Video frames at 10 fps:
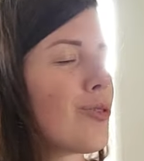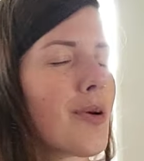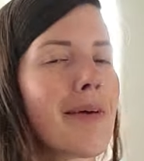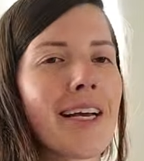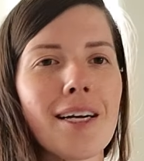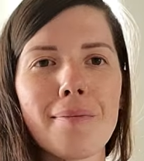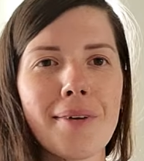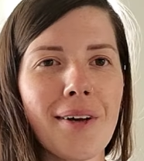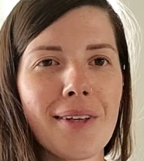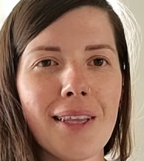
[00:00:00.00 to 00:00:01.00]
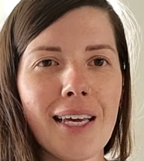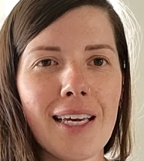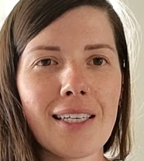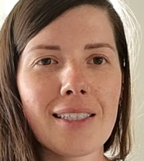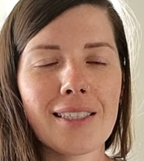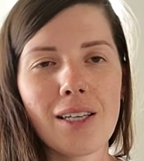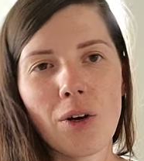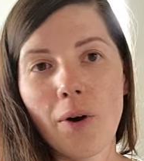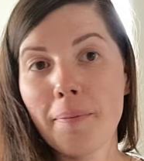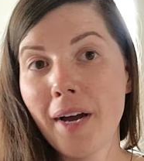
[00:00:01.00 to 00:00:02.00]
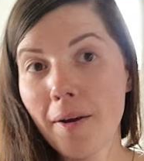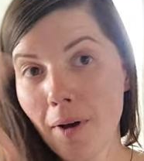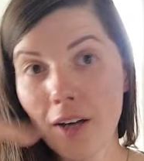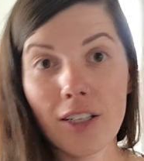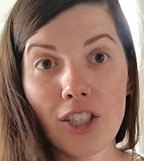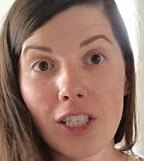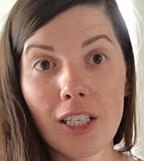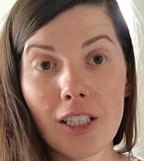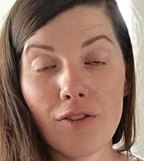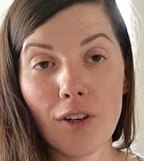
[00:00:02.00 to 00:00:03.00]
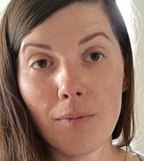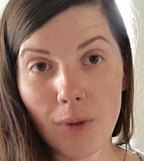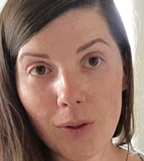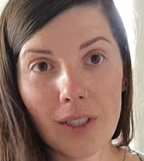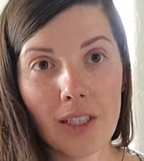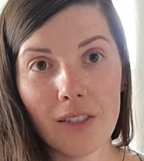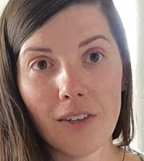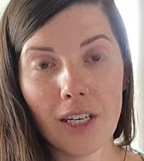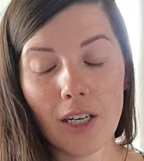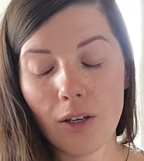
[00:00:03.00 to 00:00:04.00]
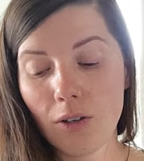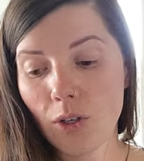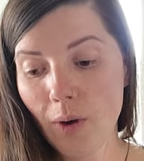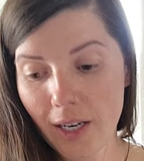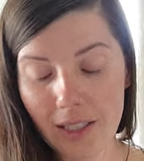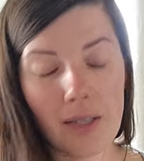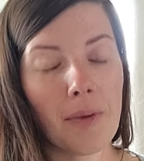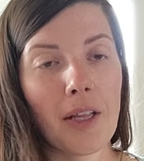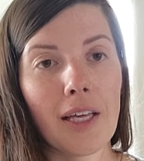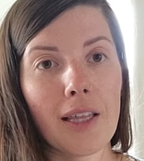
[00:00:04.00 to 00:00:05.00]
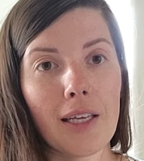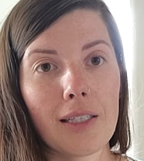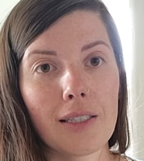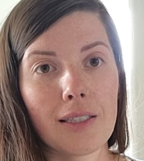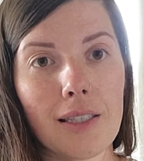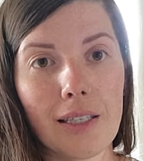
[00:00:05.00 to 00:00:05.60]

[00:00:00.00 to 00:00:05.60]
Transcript: do my makeup and all the things, so my apologies for most of this video. You had to see me like this.